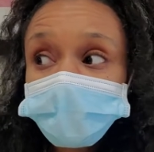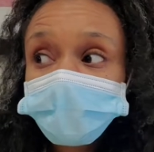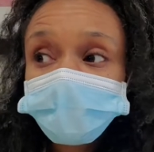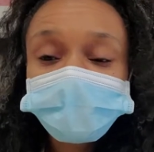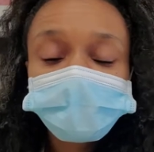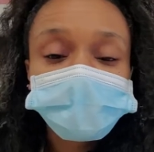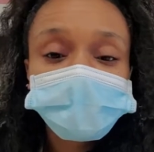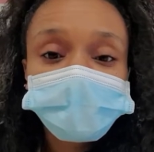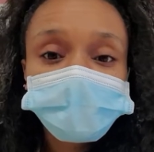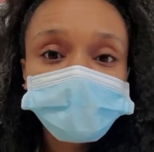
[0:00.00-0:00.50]

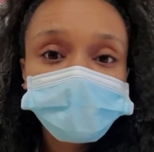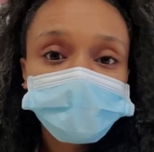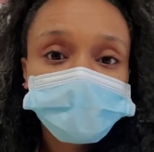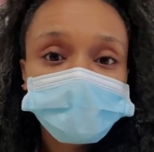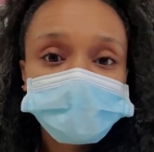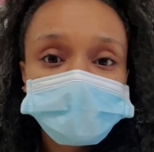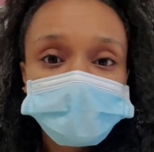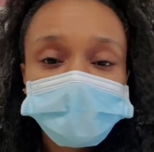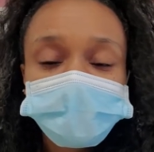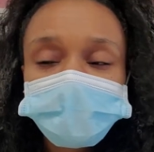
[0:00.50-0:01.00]
They couldn't
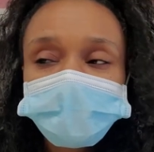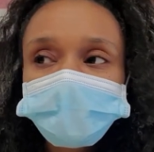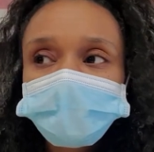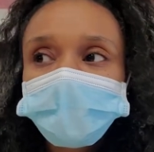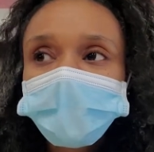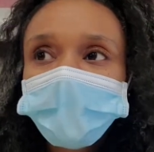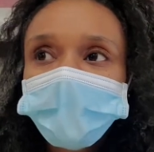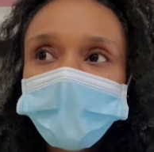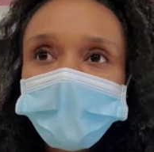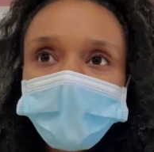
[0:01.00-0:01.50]
understand it.
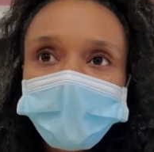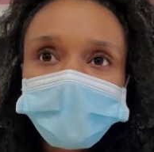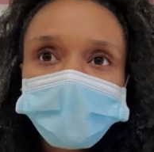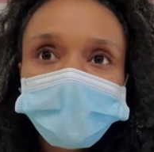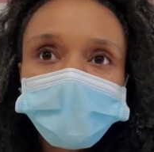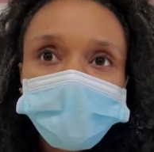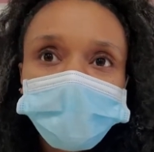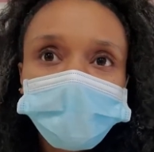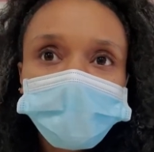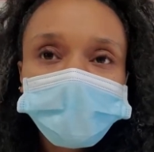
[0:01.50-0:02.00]
They
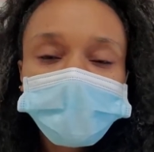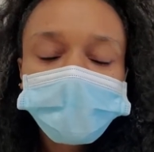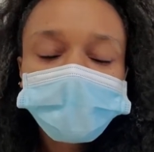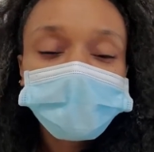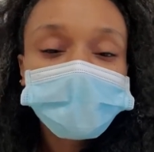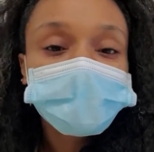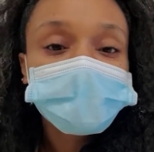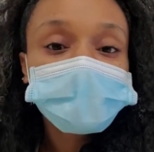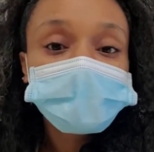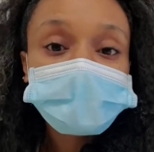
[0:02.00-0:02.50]
pulled up the
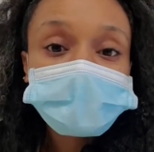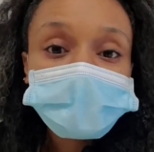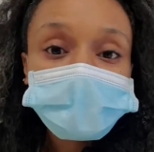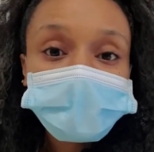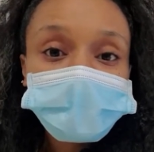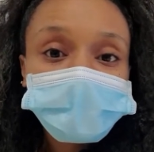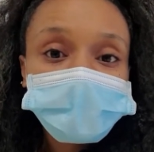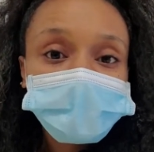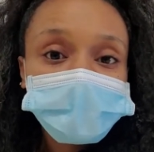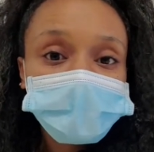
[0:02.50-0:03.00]

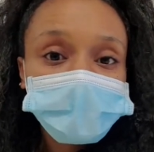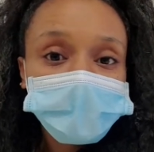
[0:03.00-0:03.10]
billing,